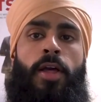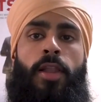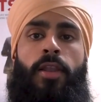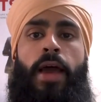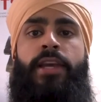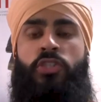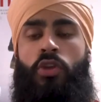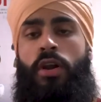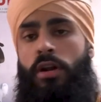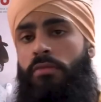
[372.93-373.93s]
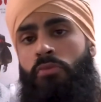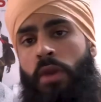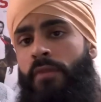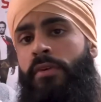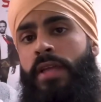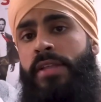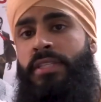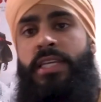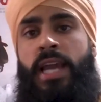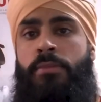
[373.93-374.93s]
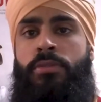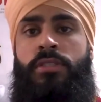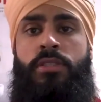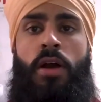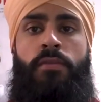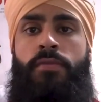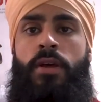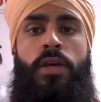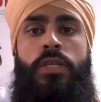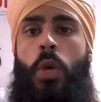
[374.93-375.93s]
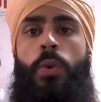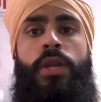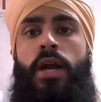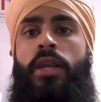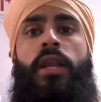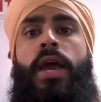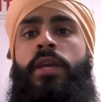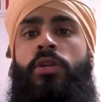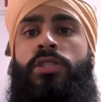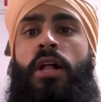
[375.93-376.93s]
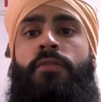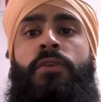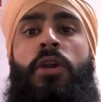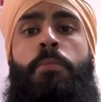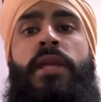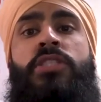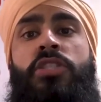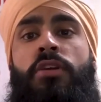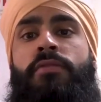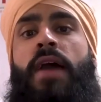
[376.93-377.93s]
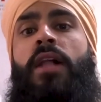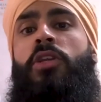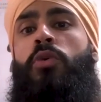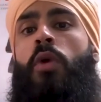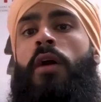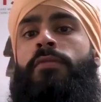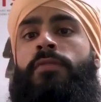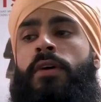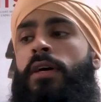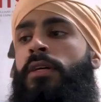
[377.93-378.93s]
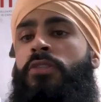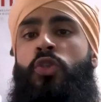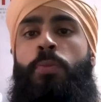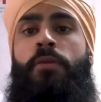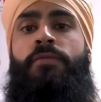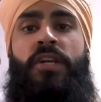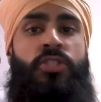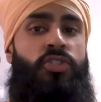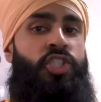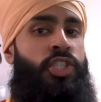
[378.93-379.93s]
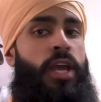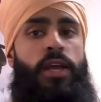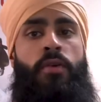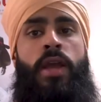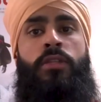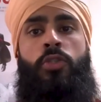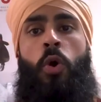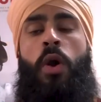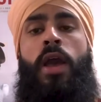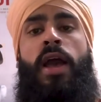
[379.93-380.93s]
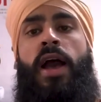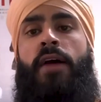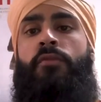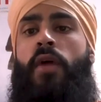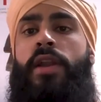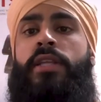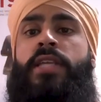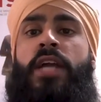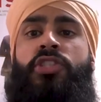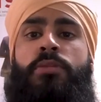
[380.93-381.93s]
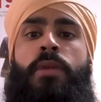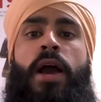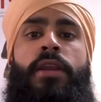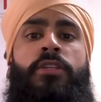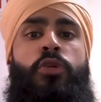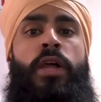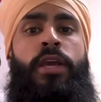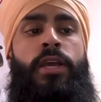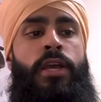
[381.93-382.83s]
likes or whatever, that DMs and stuff? Yo, you're not gonna like yourself. You're basing your value off superficial shit, right? So have right intention behind it. So like,